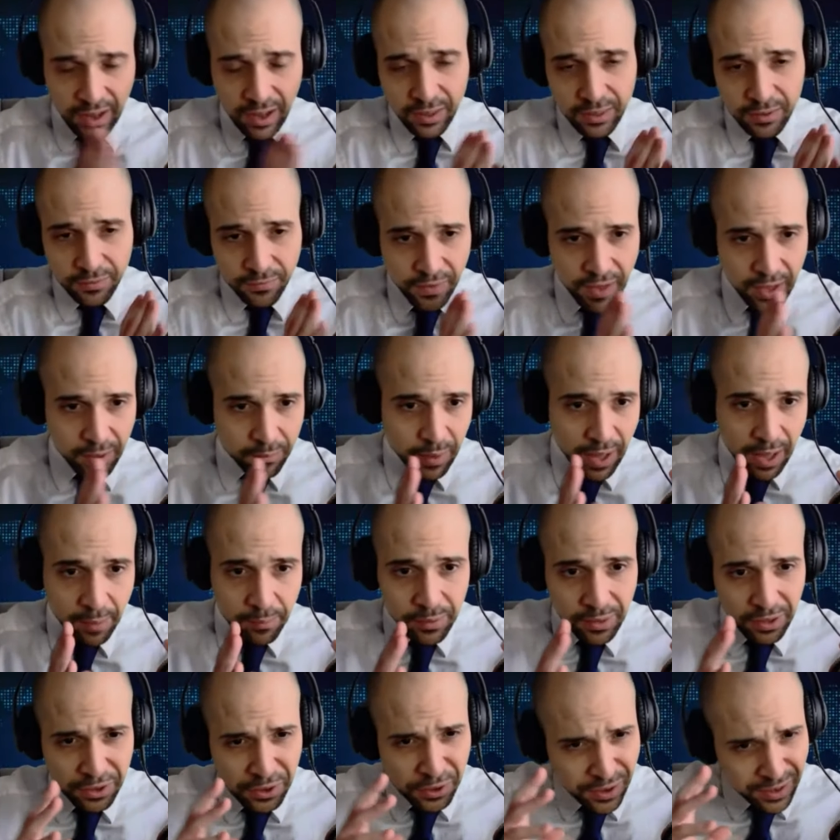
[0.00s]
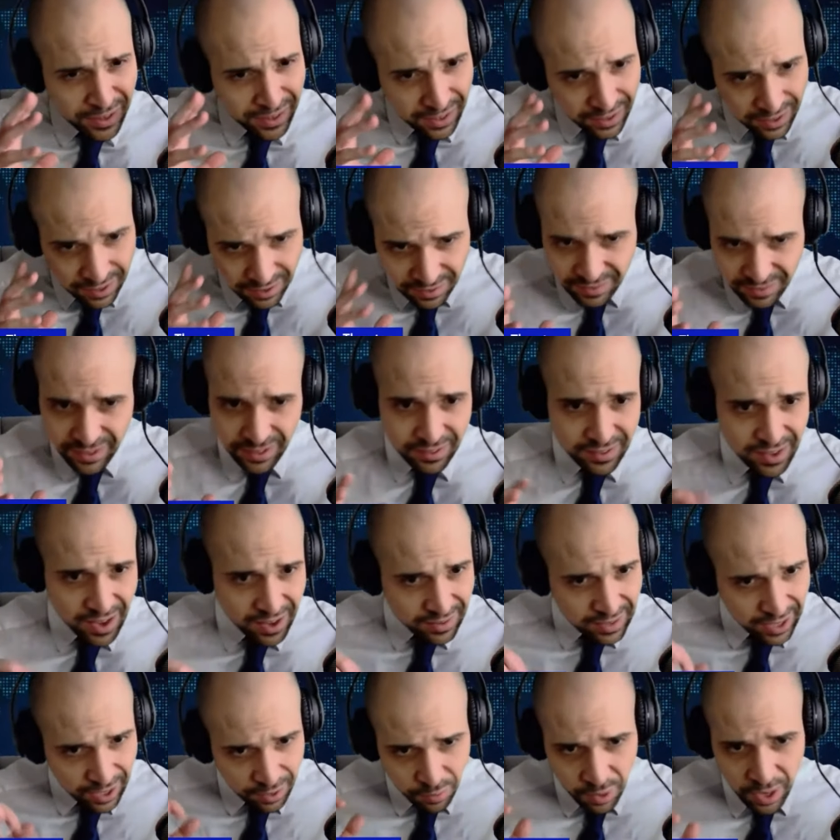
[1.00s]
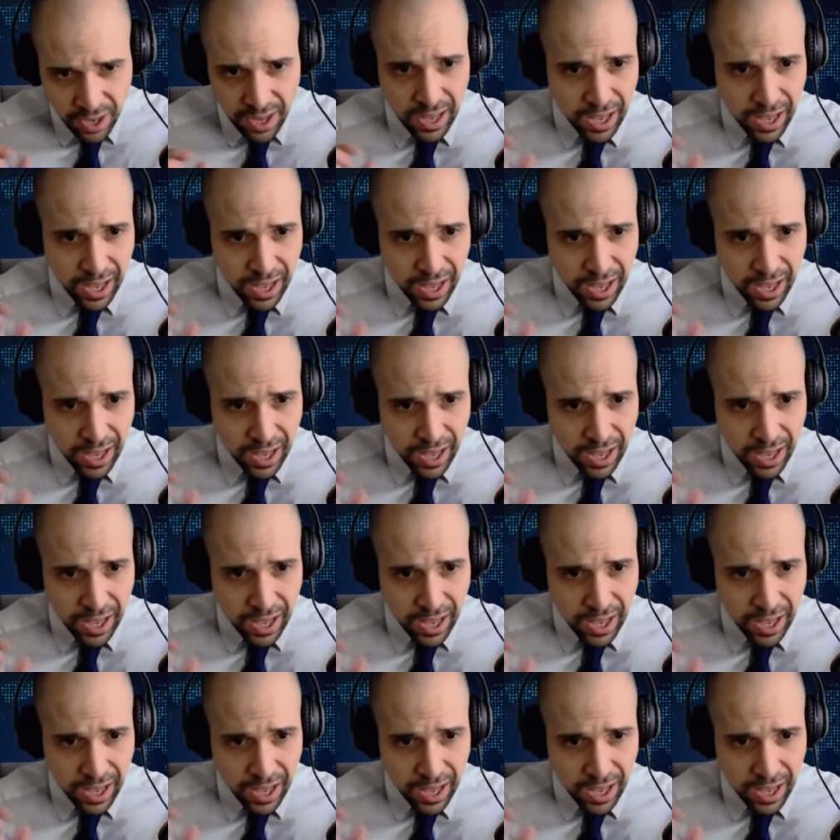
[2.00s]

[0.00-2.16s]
the fan popularity descent had,